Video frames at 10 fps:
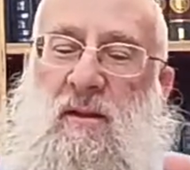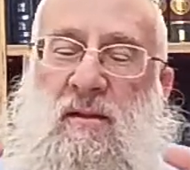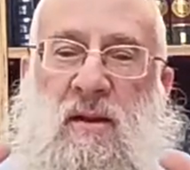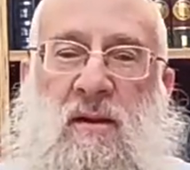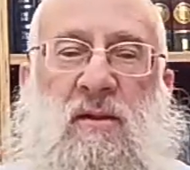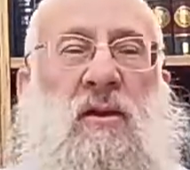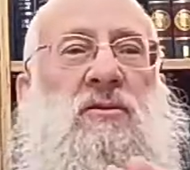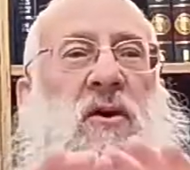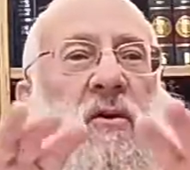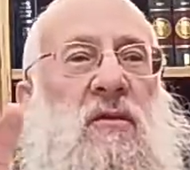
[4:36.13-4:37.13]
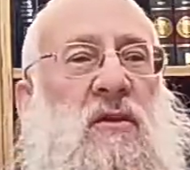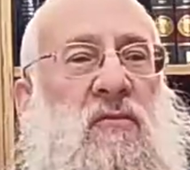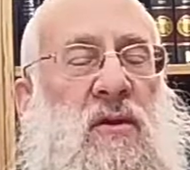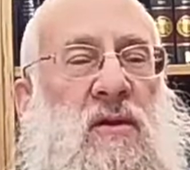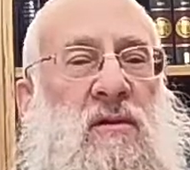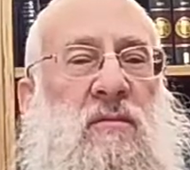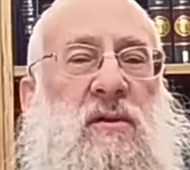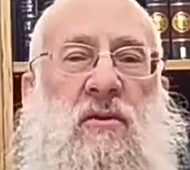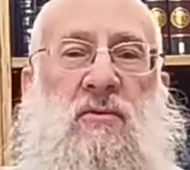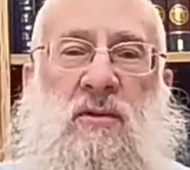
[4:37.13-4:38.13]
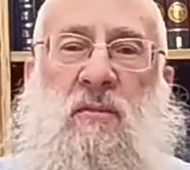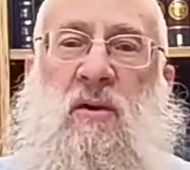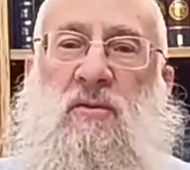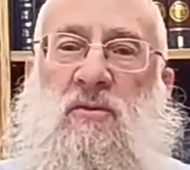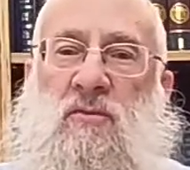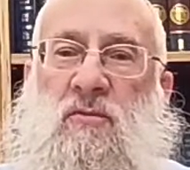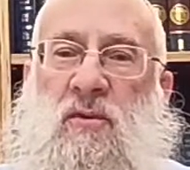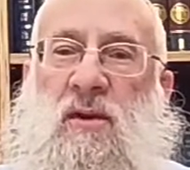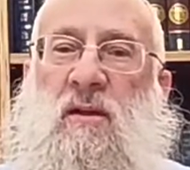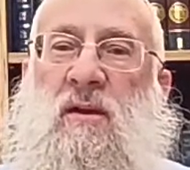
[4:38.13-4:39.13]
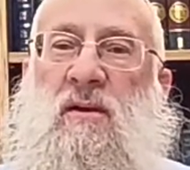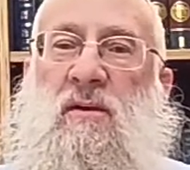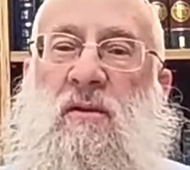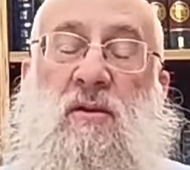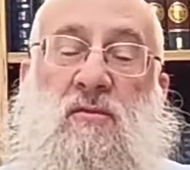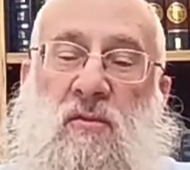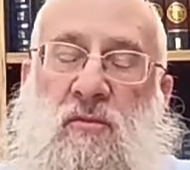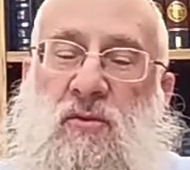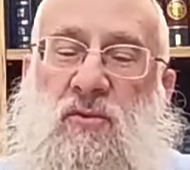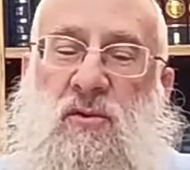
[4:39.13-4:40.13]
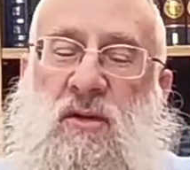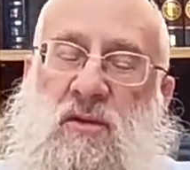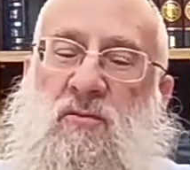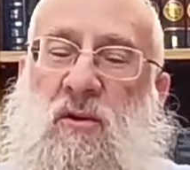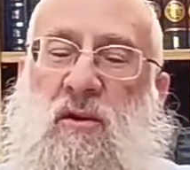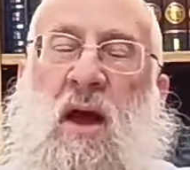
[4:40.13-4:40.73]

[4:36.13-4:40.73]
that conducts all the different instruments, shows them out to bring their contribution. Each one